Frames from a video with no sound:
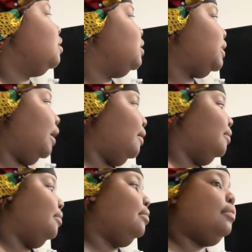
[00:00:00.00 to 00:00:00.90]
so
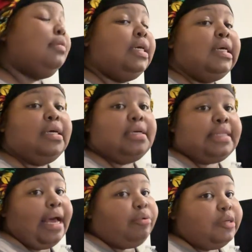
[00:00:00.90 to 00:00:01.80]

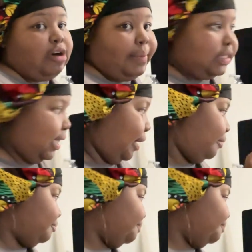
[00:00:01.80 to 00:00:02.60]
that will be dropping today.